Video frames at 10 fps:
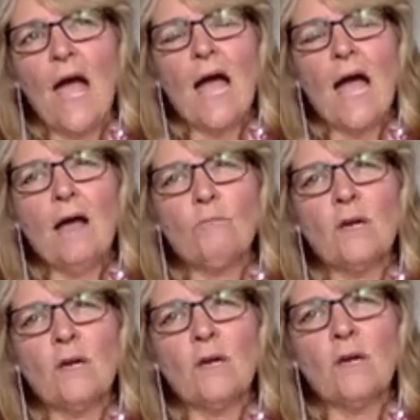
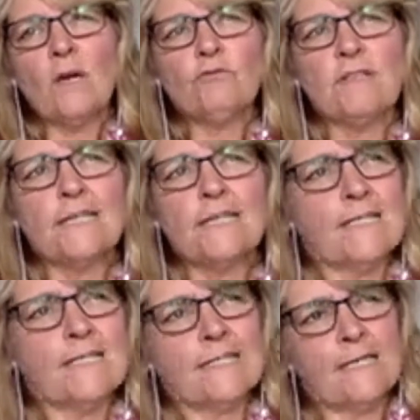Well, I just
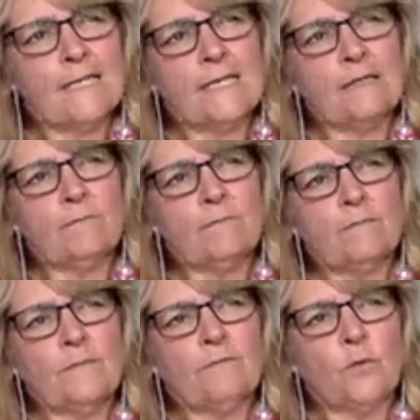released
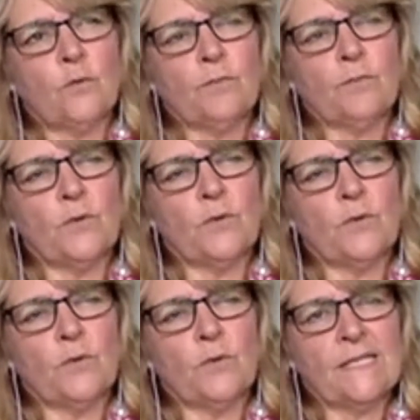the fourth book
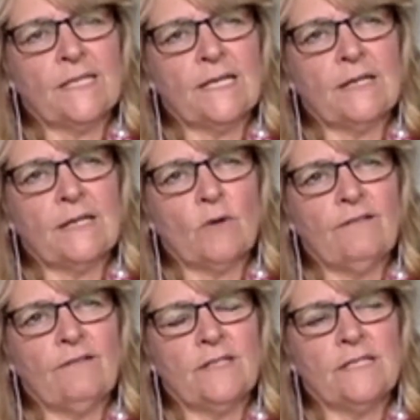in my Sinclair
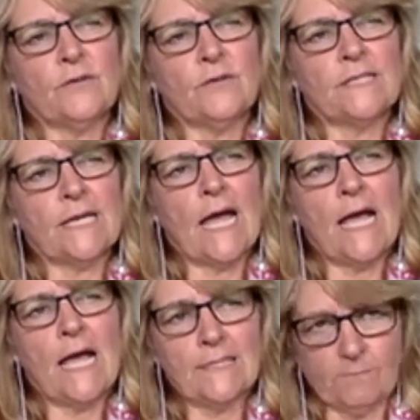Raven series
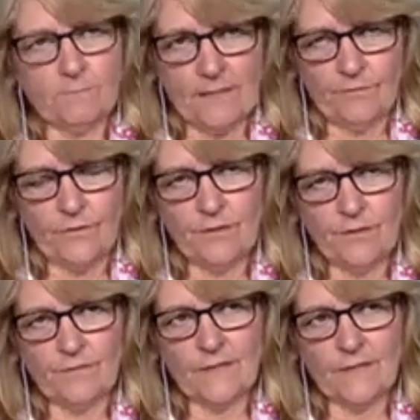last month,
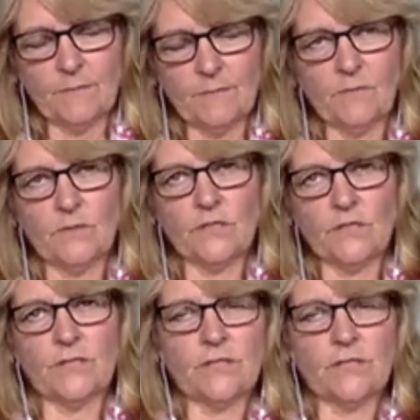30th of last month, which
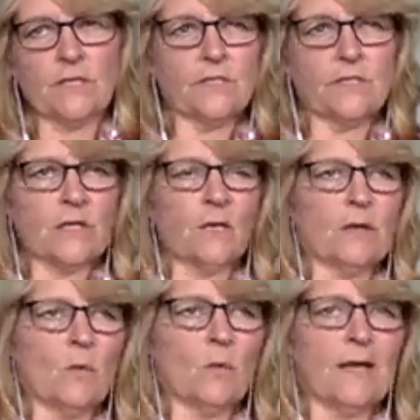is
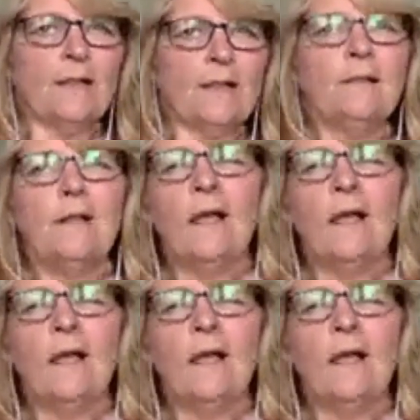going well.